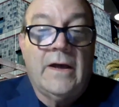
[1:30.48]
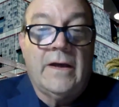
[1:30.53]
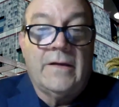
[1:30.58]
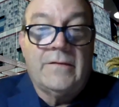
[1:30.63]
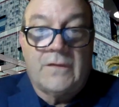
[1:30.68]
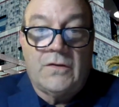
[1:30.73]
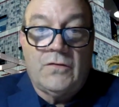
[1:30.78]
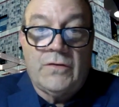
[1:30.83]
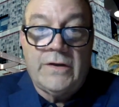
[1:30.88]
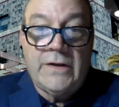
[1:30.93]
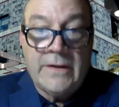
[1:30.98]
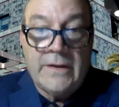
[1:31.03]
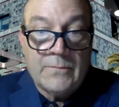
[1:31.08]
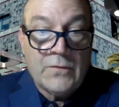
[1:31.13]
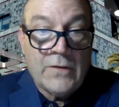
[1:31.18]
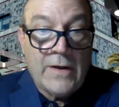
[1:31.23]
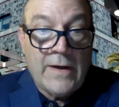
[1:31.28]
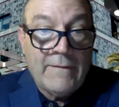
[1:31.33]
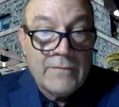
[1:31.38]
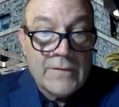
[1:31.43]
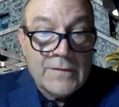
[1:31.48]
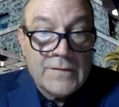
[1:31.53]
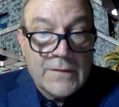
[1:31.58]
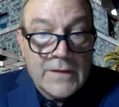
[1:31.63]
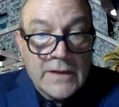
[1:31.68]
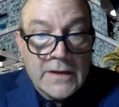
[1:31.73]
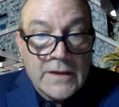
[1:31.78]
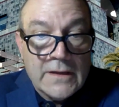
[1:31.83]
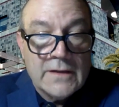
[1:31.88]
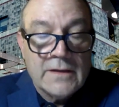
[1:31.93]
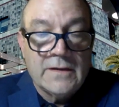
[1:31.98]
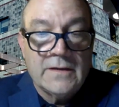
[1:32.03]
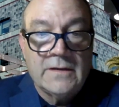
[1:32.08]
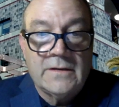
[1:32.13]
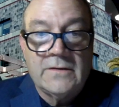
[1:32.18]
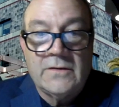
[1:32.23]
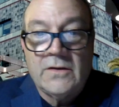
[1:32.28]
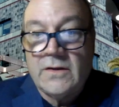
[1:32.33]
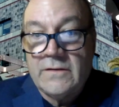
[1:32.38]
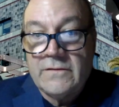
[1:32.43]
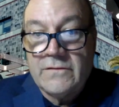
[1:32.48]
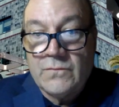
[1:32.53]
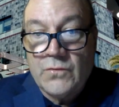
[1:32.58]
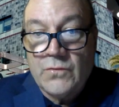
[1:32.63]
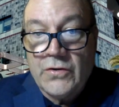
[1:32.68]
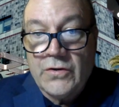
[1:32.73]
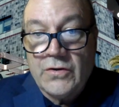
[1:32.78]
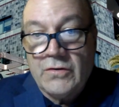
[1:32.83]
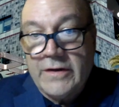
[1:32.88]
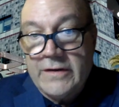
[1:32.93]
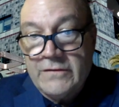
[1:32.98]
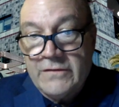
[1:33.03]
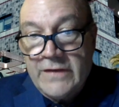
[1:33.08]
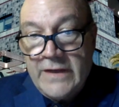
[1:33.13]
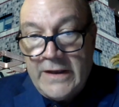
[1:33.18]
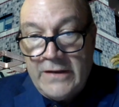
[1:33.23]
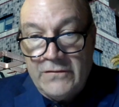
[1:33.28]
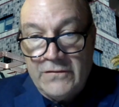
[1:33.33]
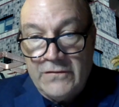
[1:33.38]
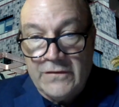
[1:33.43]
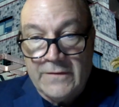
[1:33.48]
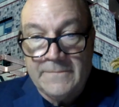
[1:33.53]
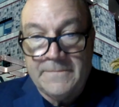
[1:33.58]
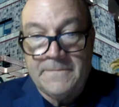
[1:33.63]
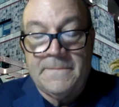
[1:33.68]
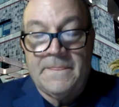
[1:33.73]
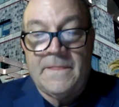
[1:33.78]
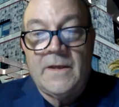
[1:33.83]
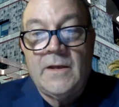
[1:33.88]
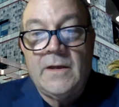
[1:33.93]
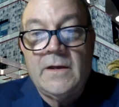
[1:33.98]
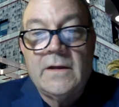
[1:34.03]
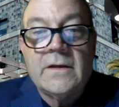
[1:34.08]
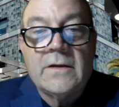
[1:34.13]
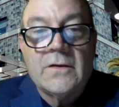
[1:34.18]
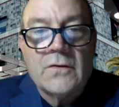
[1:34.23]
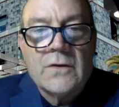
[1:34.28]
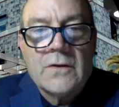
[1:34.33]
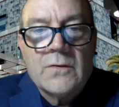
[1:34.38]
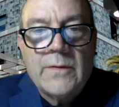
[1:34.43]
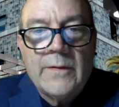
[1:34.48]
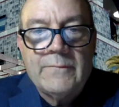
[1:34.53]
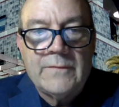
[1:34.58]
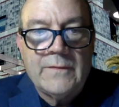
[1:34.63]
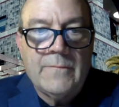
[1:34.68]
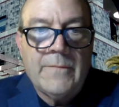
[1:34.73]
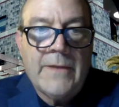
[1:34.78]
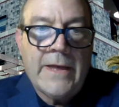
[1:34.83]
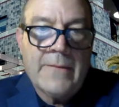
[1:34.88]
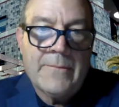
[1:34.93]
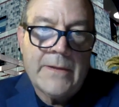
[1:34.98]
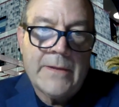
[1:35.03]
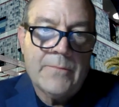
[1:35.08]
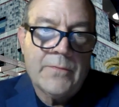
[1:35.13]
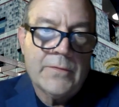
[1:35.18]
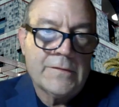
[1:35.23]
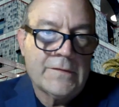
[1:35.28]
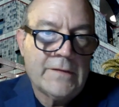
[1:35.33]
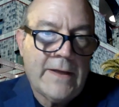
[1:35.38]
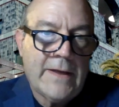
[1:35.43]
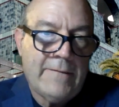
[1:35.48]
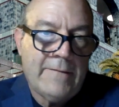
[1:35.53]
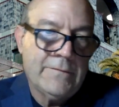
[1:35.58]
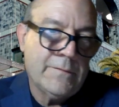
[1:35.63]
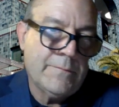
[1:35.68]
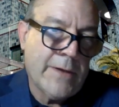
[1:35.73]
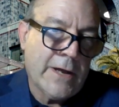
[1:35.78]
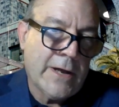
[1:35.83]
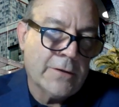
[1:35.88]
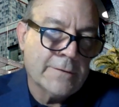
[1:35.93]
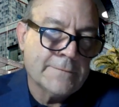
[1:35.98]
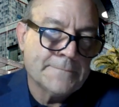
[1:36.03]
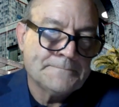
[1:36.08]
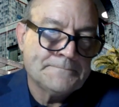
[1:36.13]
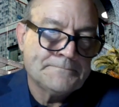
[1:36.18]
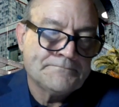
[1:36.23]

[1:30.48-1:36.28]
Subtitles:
security and privacy, knowledge work, or education, you're equipped to make people's lives better.